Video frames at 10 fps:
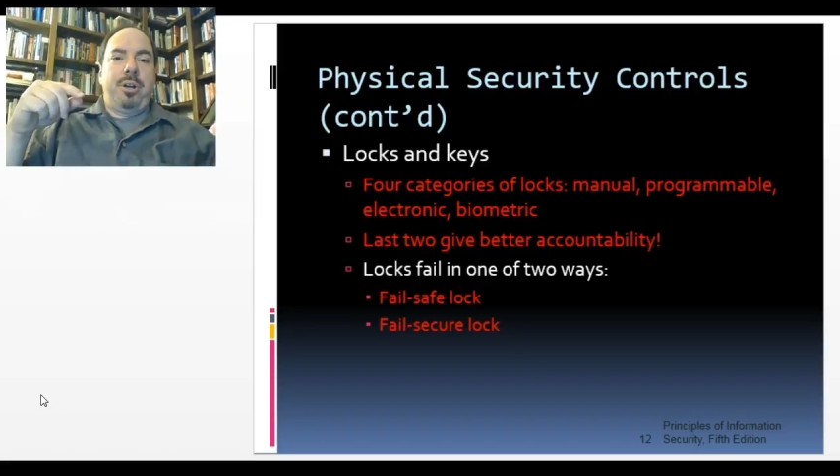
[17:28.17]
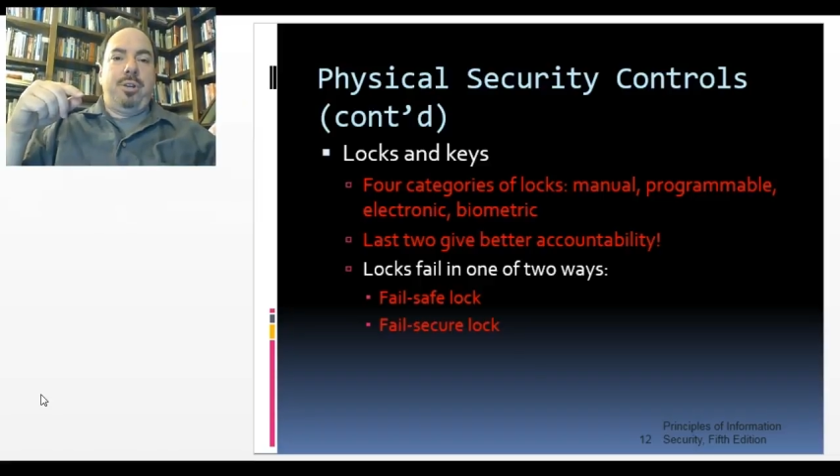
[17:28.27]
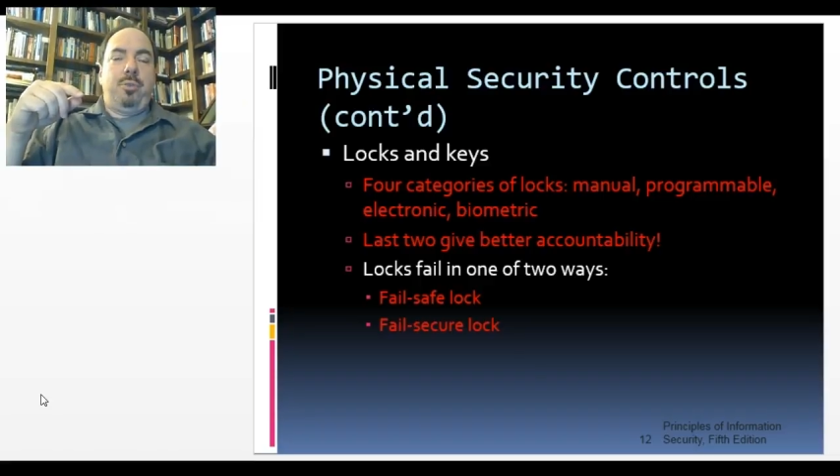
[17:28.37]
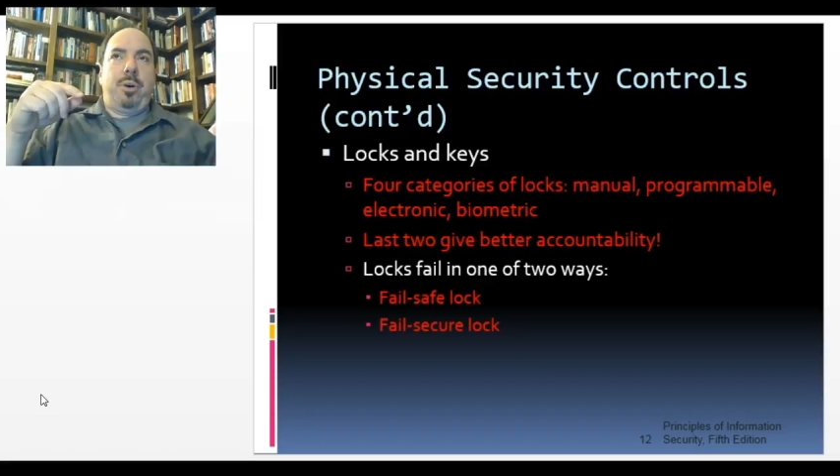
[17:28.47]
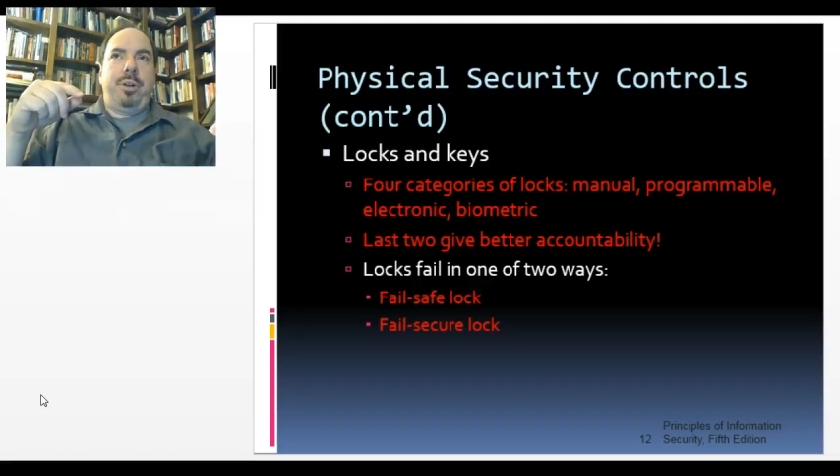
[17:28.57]

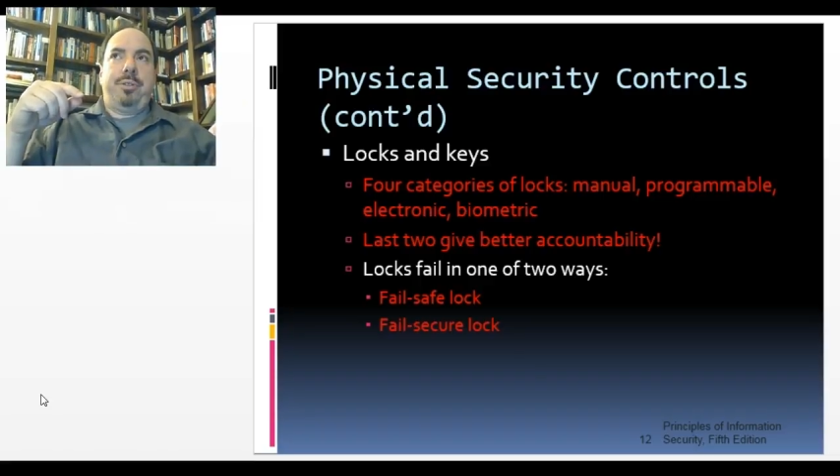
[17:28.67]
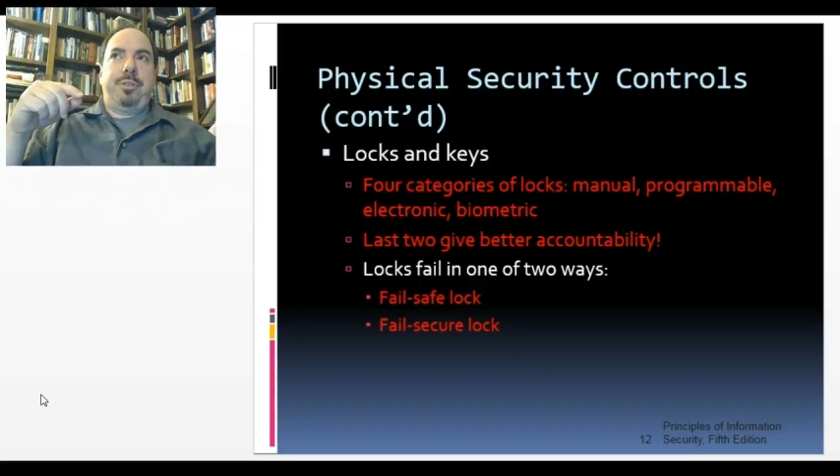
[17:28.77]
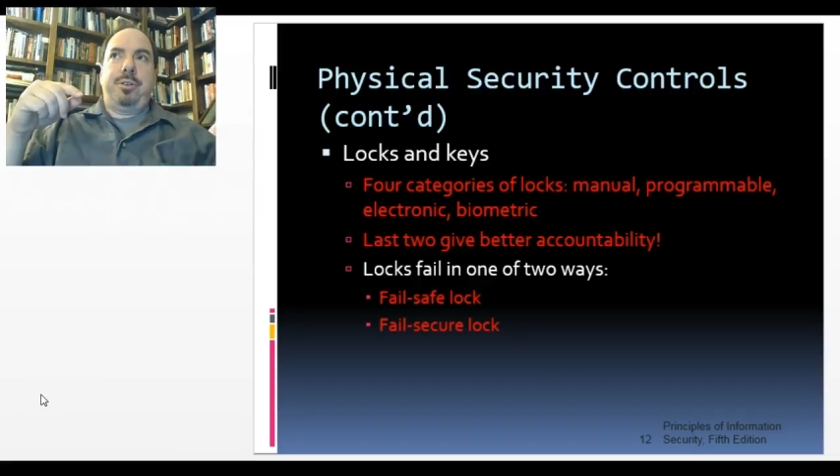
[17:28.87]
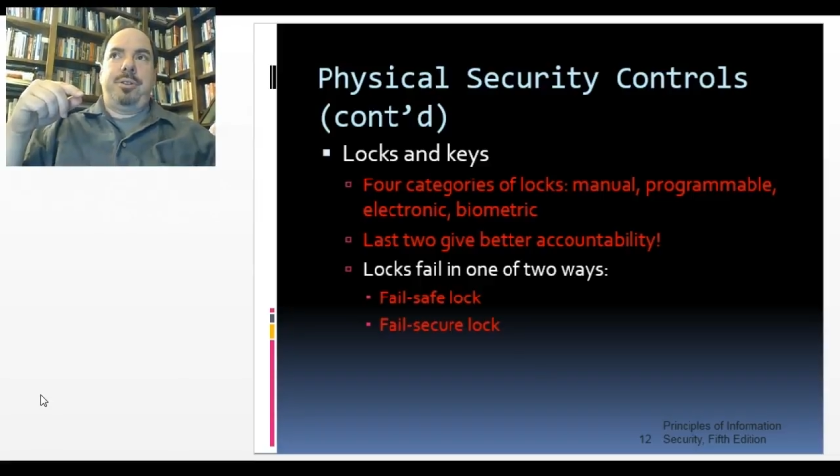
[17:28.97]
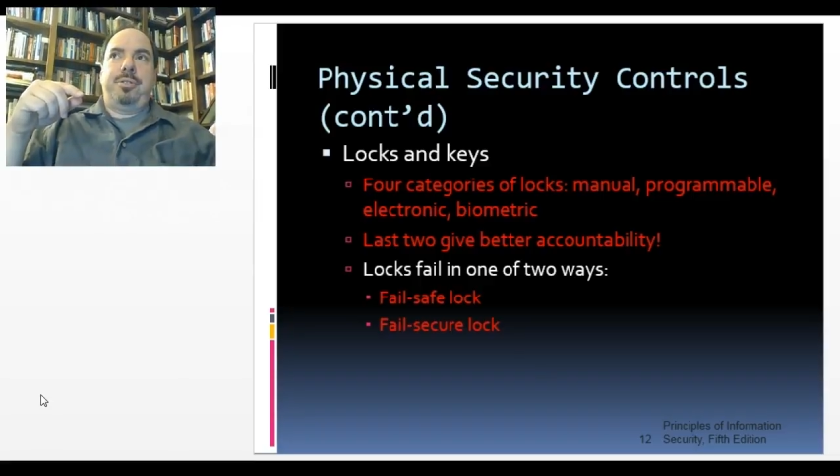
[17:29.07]
you want
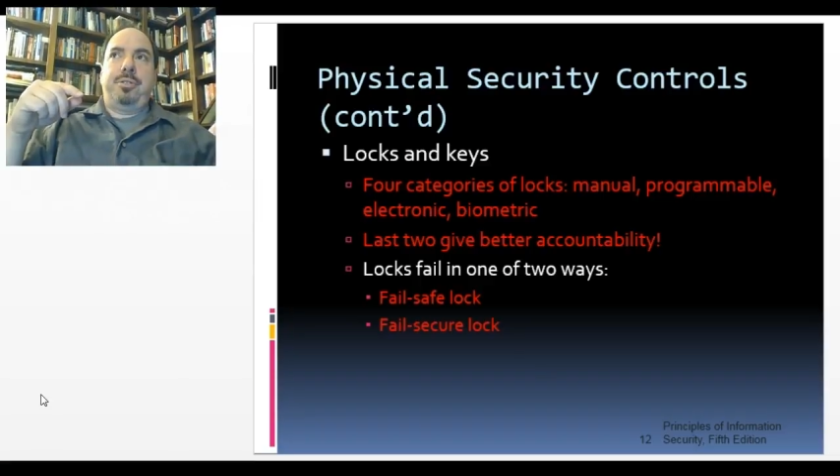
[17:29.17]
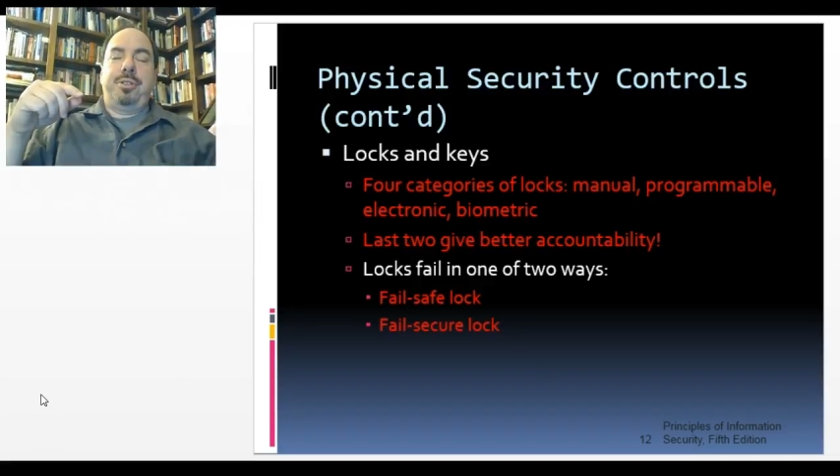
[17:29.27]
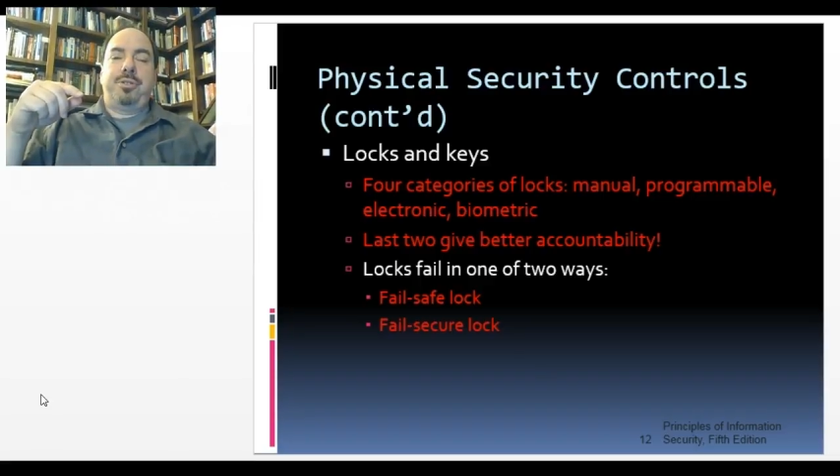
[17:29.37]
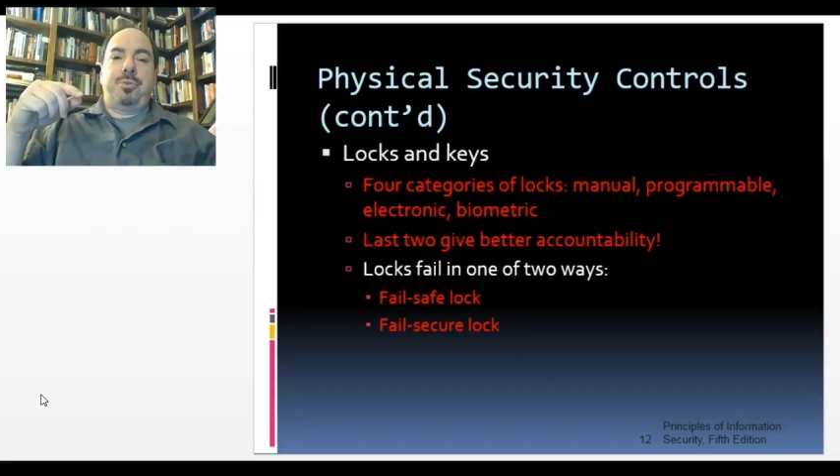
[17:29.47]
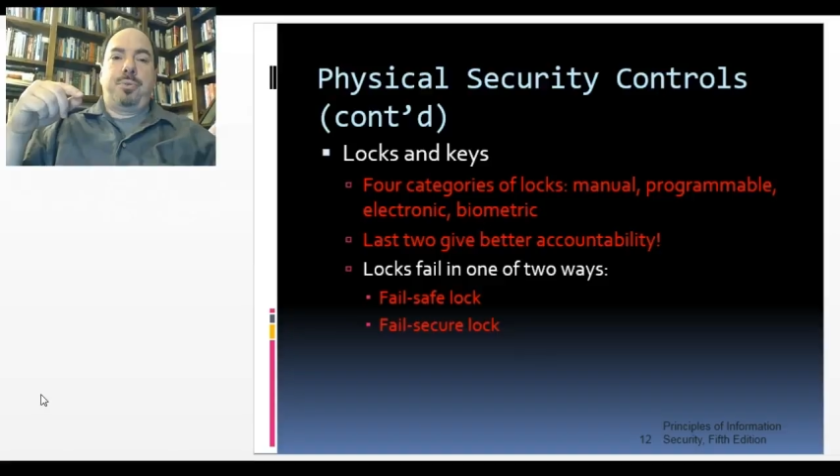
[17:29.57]
the
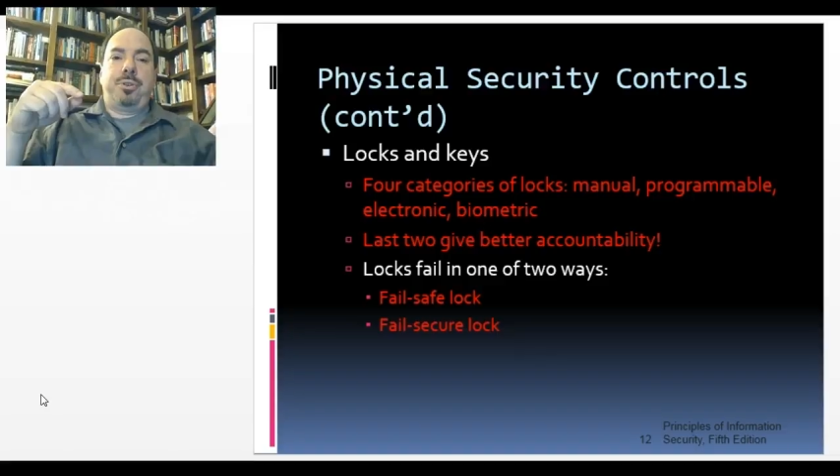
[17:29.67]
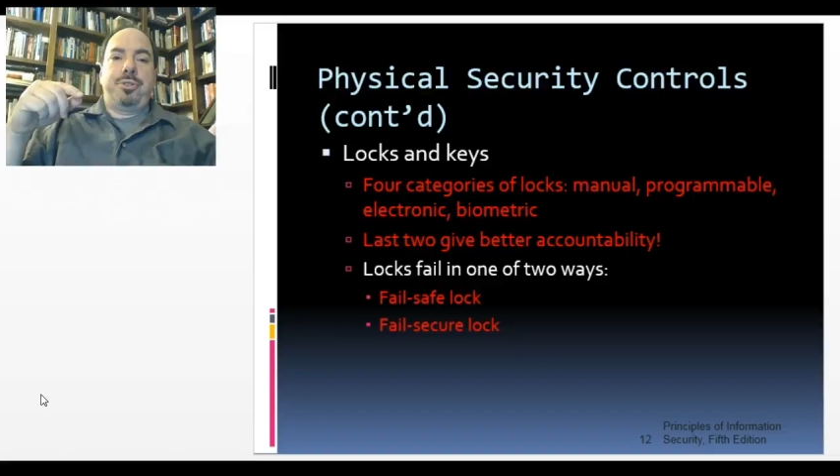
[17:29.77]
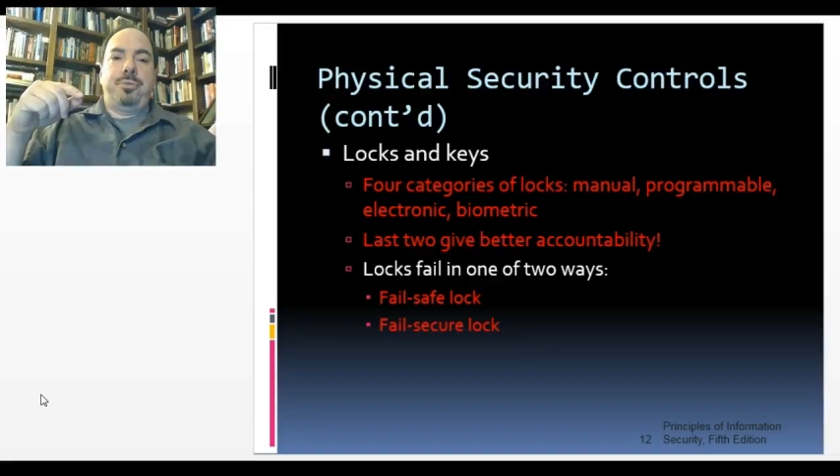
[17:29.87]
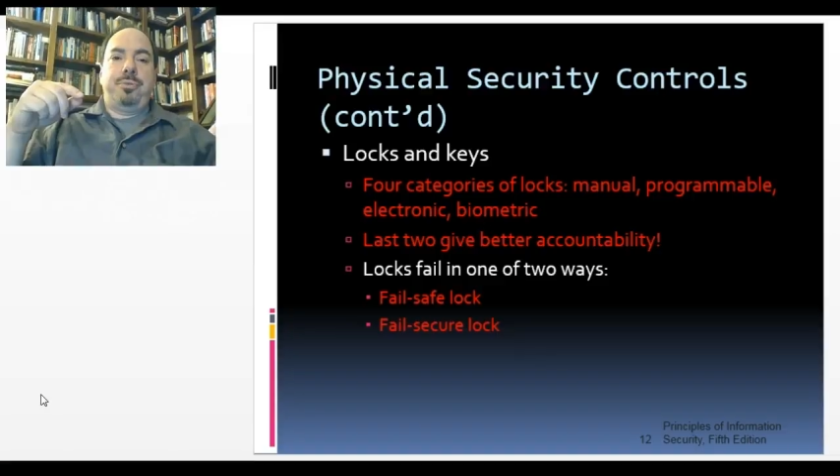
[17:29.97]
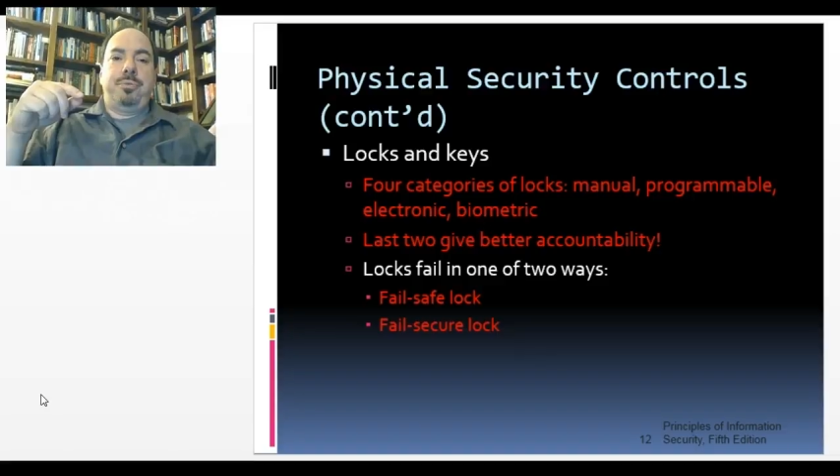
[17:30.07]
door
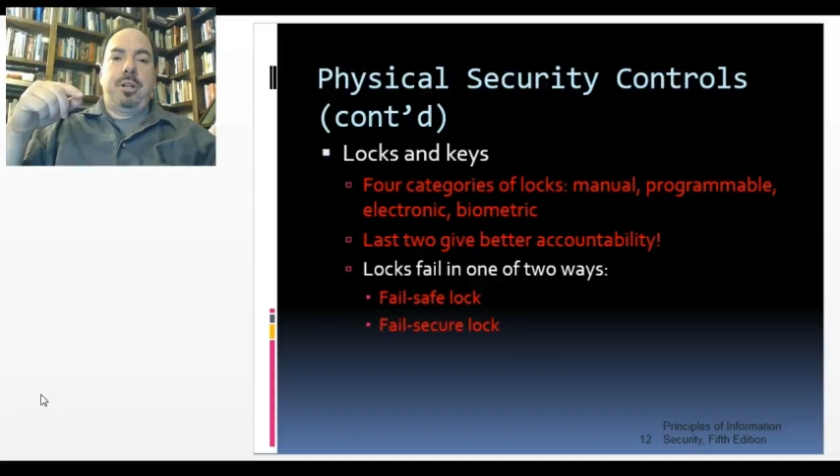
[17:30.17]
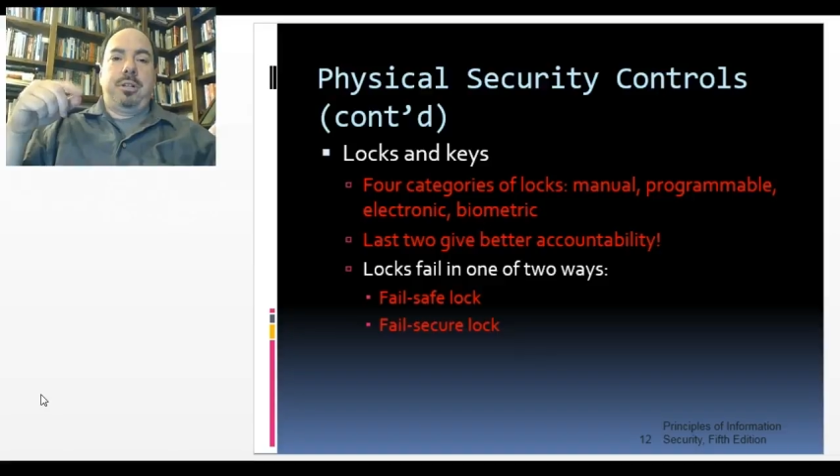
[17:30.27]
to